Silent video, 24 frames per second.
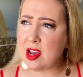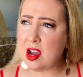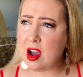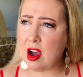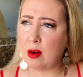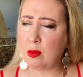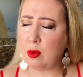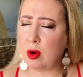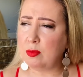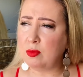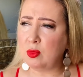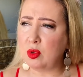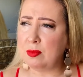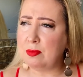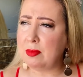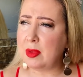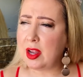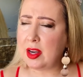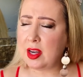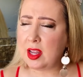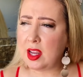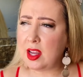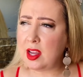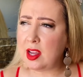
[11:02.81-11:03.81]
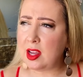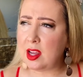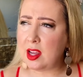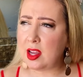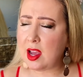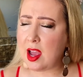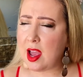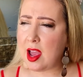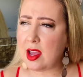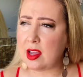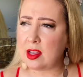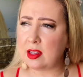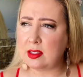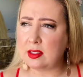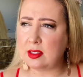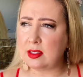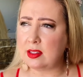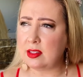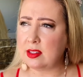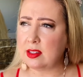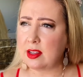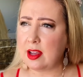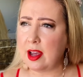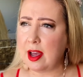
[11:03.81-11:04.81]
I want more money. And
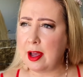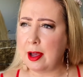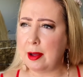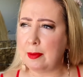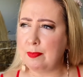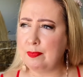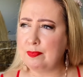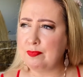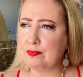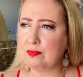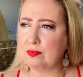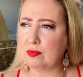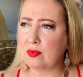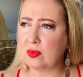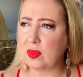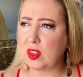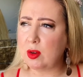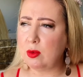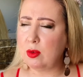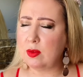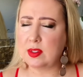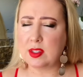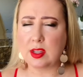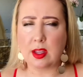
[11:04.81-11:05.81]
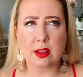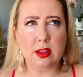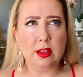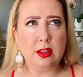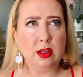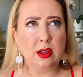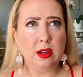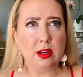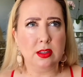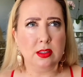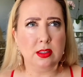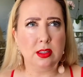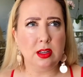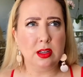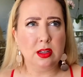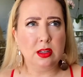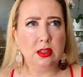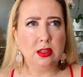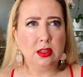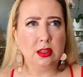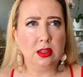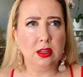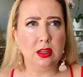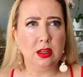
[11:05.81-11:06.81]
what was the other thing I said?
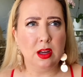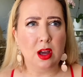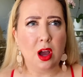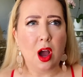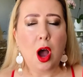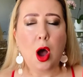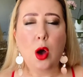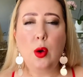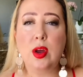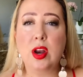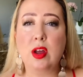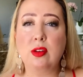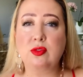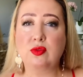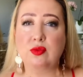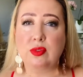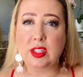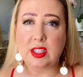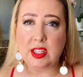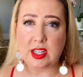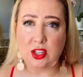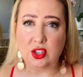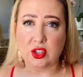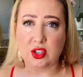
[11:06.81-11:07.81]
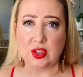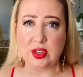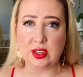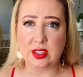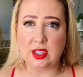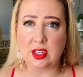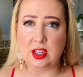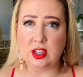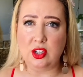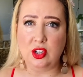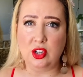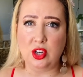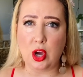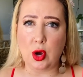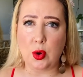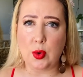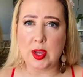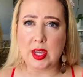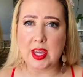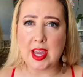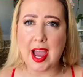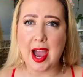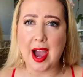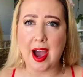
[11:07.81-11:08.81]
Oh, and I was really interested in knowing
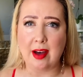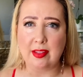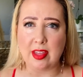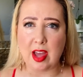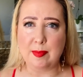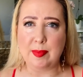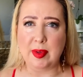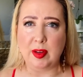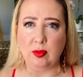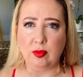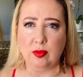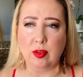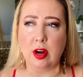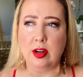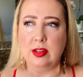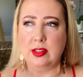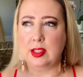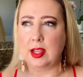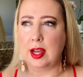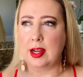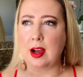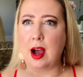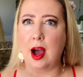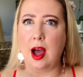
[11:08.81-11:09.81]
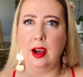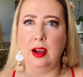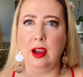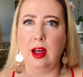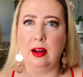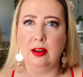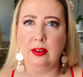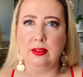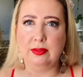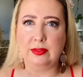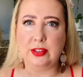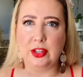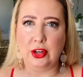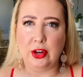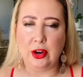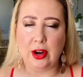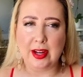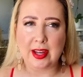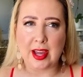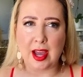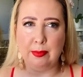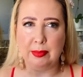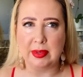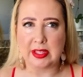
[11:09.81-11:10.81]
how they build roads, like I love. You know, I
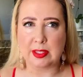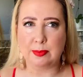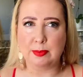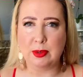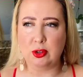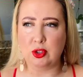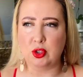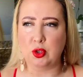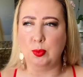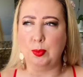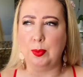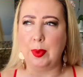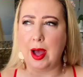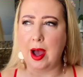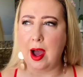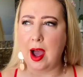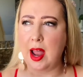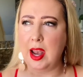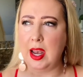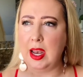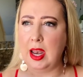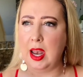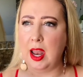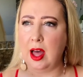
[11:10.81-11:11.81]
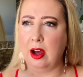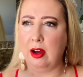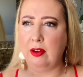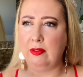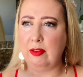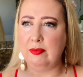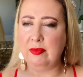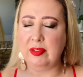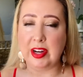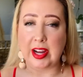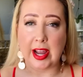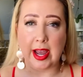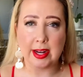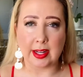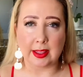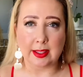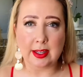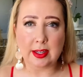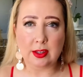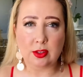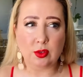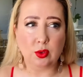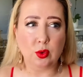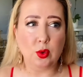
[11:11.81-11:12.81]
can be spiritual, but I'm very
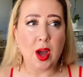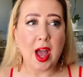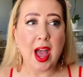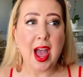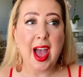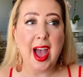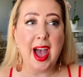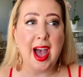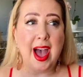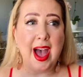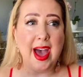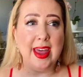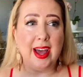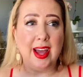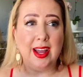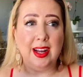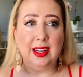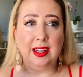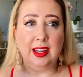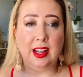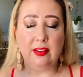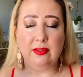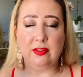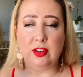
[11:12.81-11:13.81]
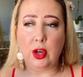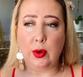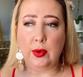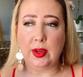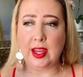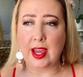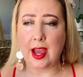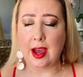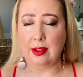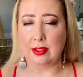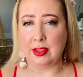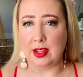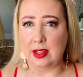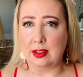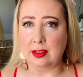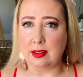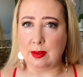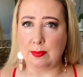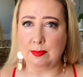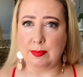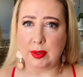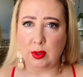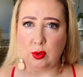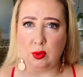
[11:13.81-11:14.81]
analytical, and I love knowing how things are
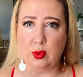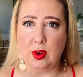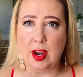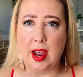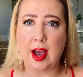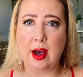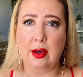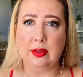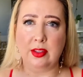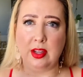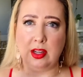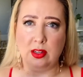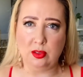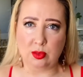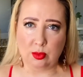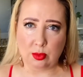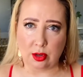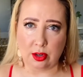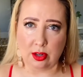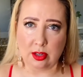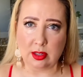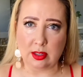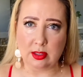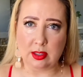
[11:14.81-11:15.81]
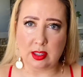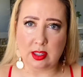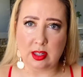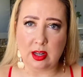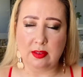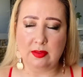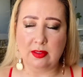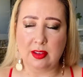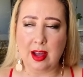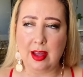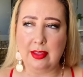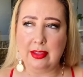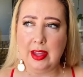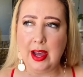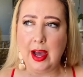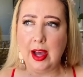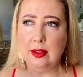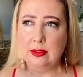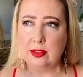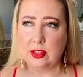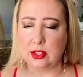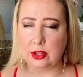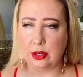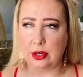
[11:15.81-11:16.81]
built and how things work and stuff like that.
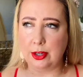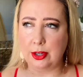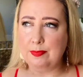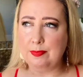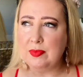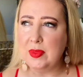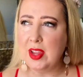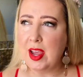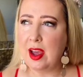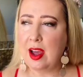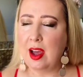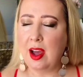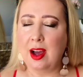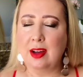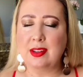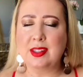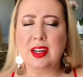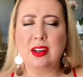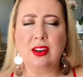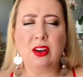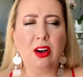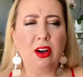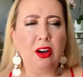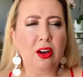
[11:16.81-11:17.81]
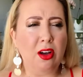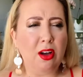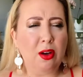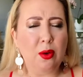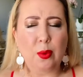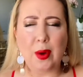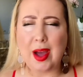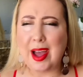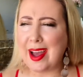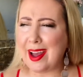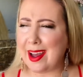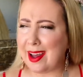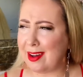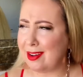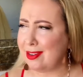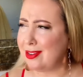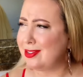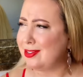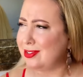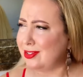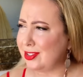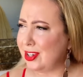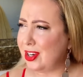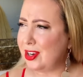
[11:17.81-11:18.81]
So I was like, oh,
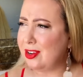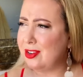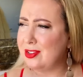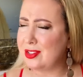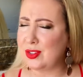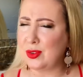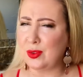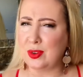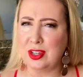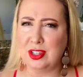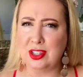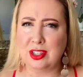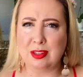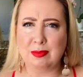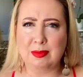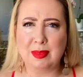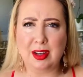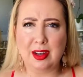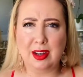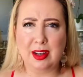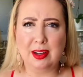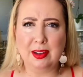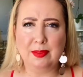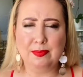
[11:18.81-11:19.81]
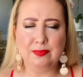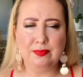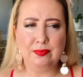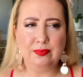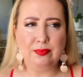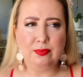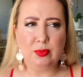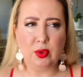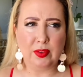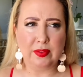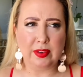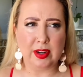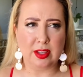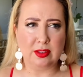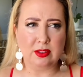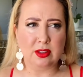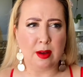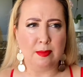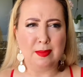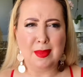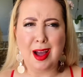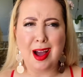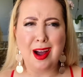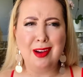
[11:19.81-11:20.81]
wow. You know, I was talking to my boyfriend at the time,
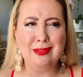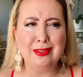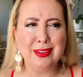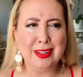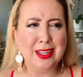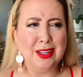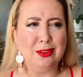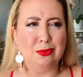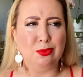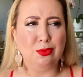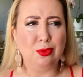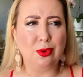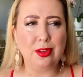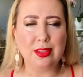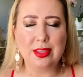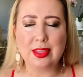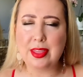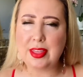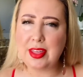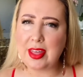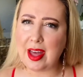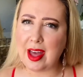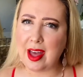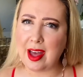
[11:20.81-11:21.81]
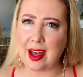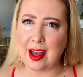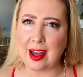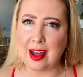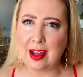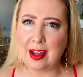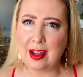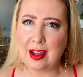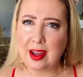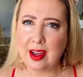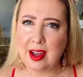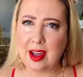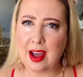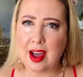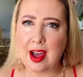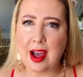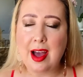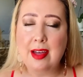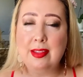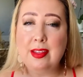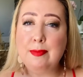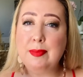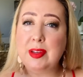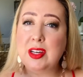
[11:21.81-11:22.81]
like, I really want that. And
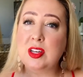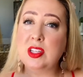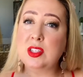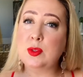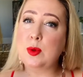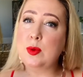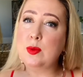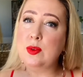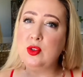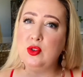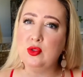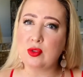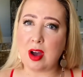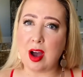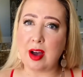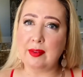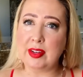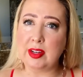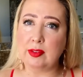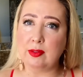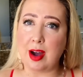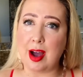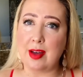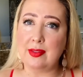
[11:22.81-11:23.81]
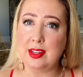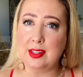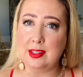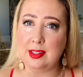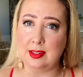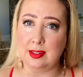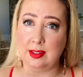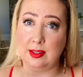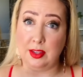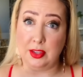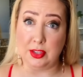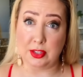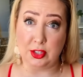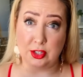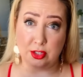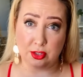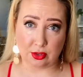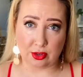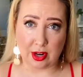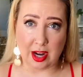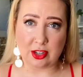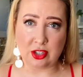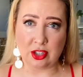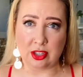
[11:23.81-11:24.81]
then because we were driving, right, this is the
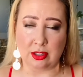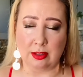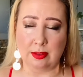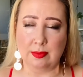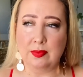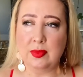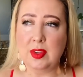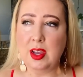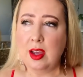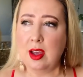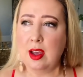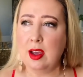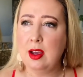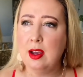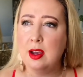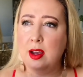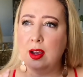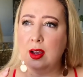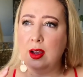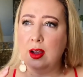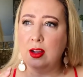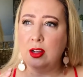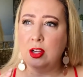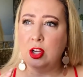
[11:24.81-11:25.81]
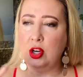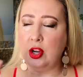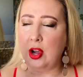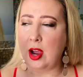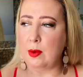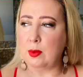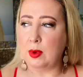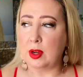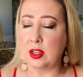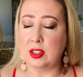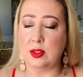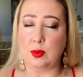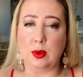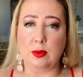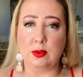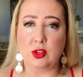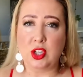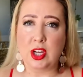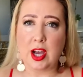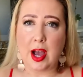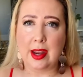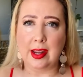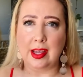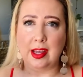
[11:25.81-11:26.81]
distraction, you know, and because we were
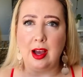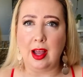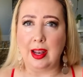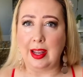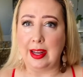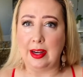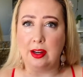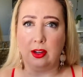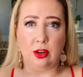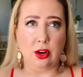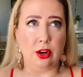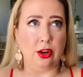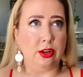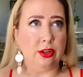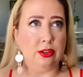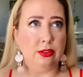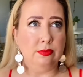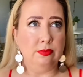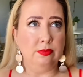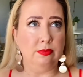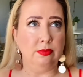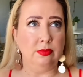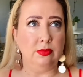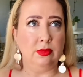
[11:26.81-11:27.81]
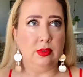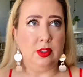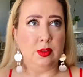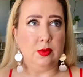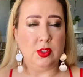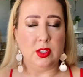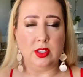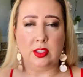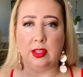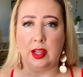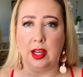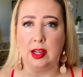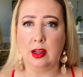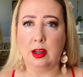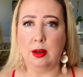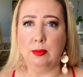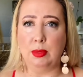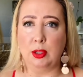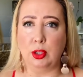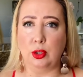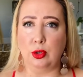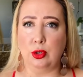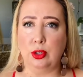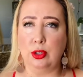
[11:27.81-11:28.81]
chatting, I let it go. It was just like a
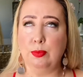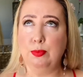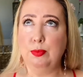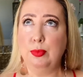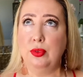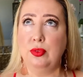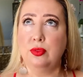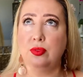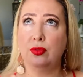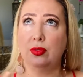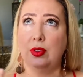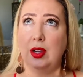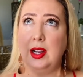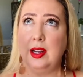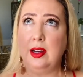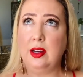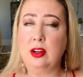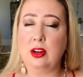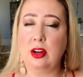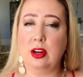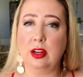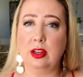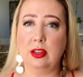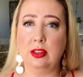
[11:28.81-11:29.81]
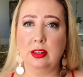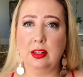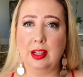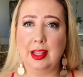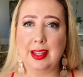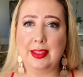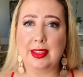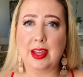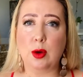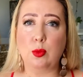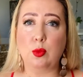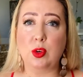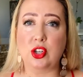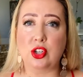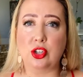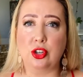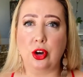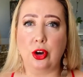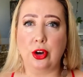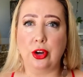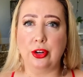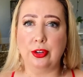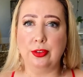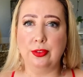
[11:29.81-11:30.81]
balloon. Poof, I let it go. I let that wish
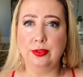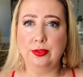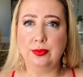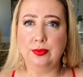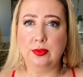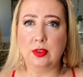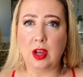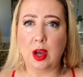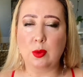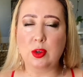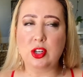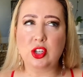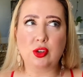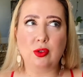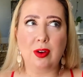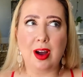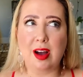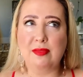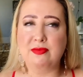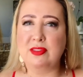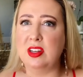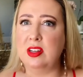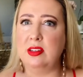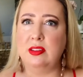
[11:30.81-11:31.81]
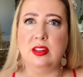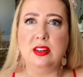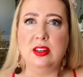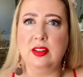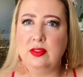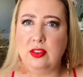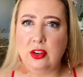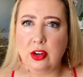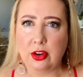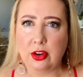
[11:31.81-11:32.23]
go. I wish crafted it, didn't even know.